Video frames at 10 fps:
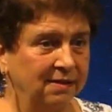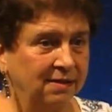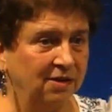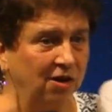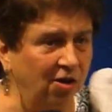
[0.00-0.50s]

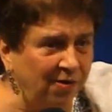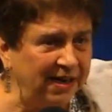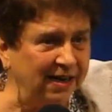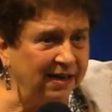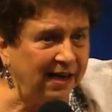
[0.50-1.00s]
Glory
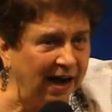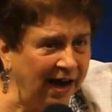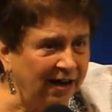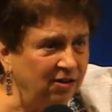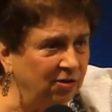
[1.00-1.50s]
to
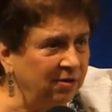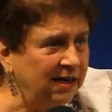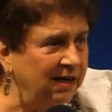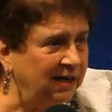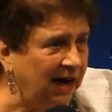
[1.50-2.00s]
God, glory
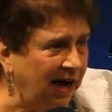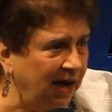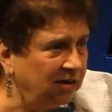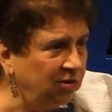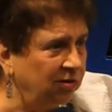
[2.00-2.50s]
to
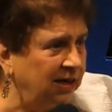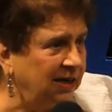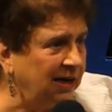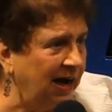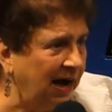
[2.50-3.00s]
God, glory to
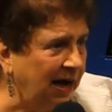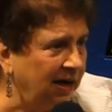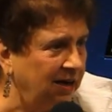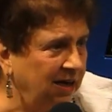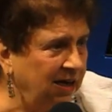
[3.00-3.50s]

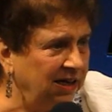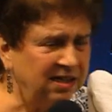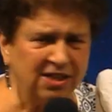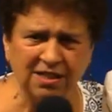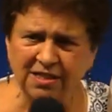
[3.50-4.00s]
God. It
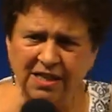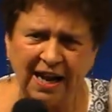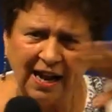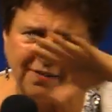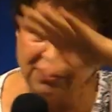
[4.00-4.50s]
doesn't
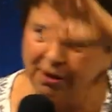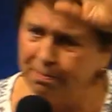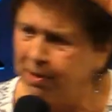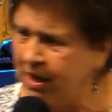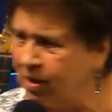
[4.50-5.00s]
have to
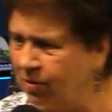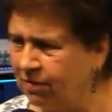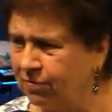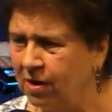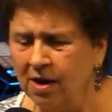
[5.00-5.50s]
be
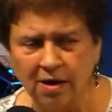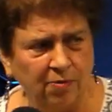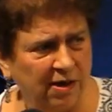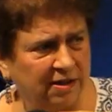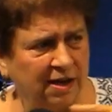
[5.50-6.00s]

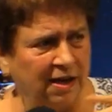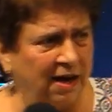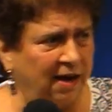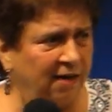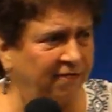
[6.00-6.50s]
with a
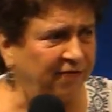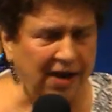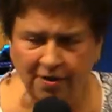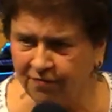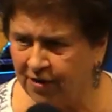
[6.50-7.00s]
lot of
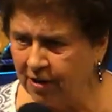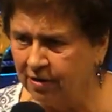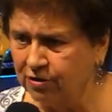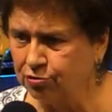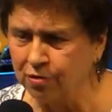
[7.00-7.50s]
fanfare
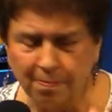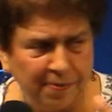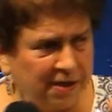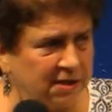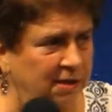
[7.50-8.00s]
and
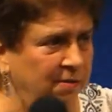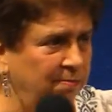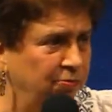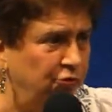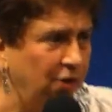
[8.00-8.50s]
trumpets
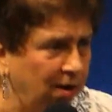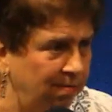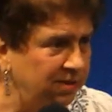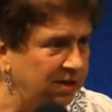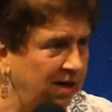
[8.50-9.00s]
and
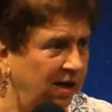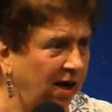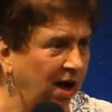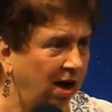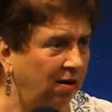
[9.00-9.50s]
drums, and, you
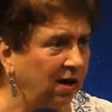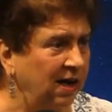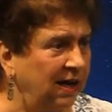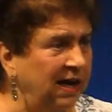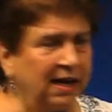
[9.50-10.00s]
know.
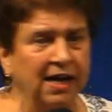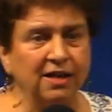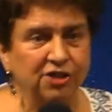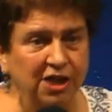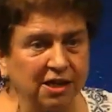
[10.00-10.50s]
It
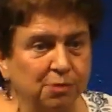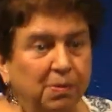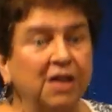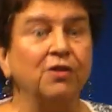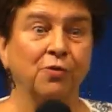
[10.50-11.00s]
can just
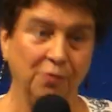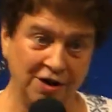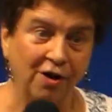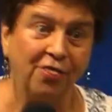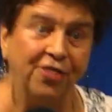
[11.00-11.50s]
be the
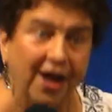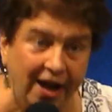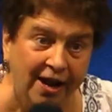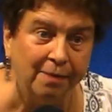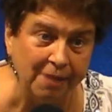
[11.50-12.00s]
real
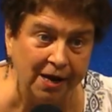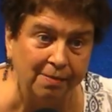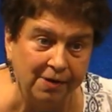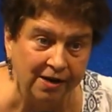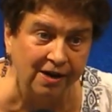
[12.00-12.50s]
thing,
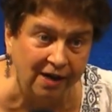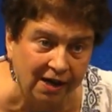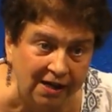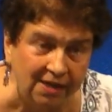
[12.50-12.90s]
maybe, huh?